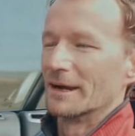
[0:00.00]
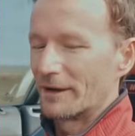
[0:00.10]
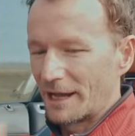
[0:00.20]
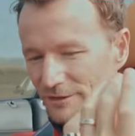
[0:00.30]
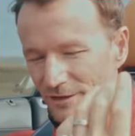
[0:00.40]

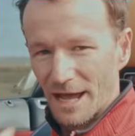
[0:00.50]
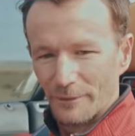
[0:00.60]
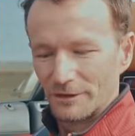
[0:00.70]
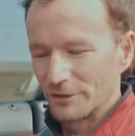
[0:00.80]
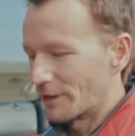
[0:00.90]
Right, so
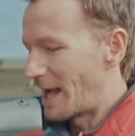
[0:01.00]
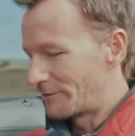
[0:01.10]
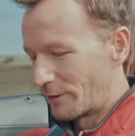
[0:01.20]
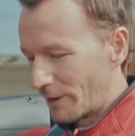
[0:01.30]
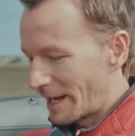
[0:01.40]
now we just
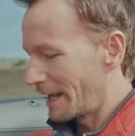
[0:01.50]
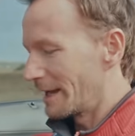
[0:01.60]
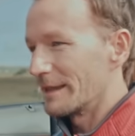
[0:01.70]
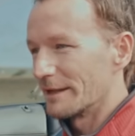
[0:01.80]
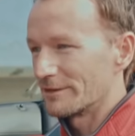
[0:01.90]
drive
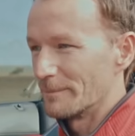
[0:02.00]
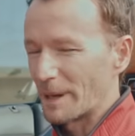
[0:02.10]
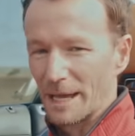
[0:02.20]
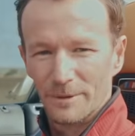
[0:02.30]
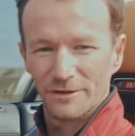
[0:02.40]
away. There's some
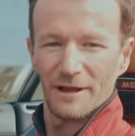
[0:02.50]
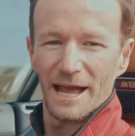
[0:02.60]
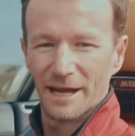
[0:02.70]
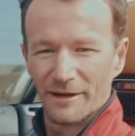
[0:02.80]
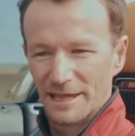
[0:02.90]
papers
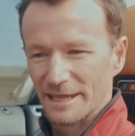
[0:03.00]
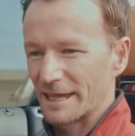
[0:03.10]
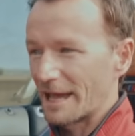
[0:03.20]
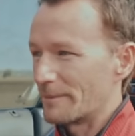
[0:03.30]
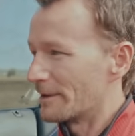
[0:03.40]
flying around the
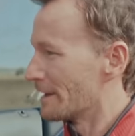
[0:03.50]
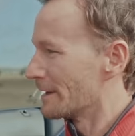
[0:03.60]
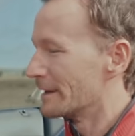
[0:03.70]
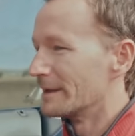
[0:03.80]
cabin.